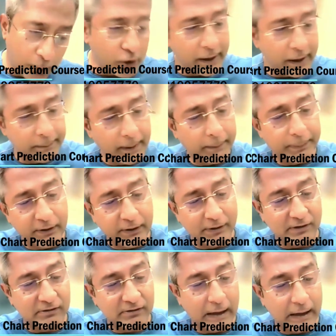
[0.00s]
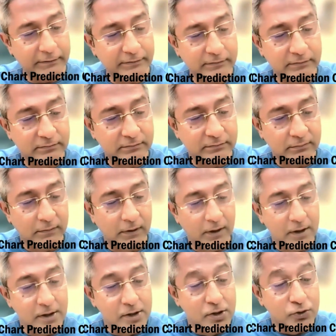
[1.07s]
smoker in my previous life.
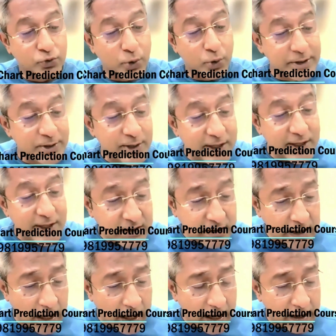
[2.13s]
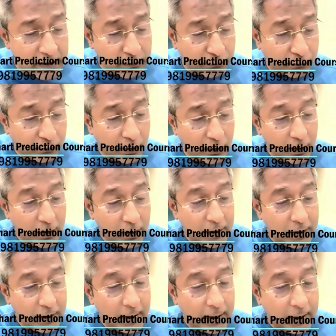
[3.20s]
So in this life,
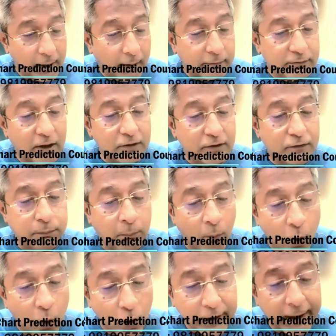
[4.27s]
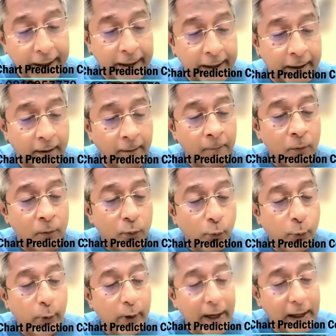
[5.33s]
the smoking
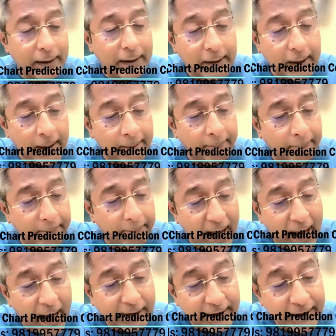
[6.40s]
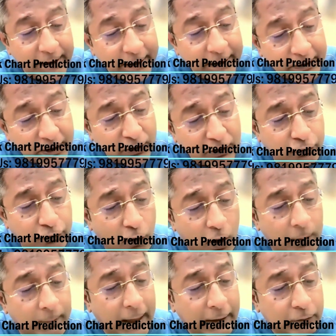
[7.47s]
will come back in interest
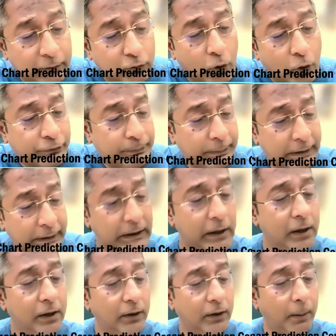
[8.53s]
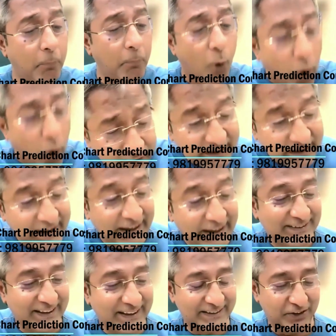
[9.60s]
form and cause me more
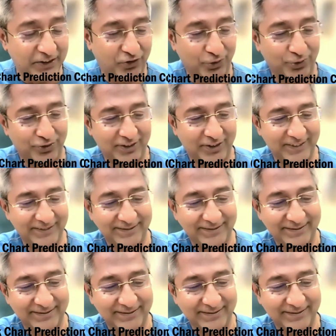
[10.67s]
serious health issues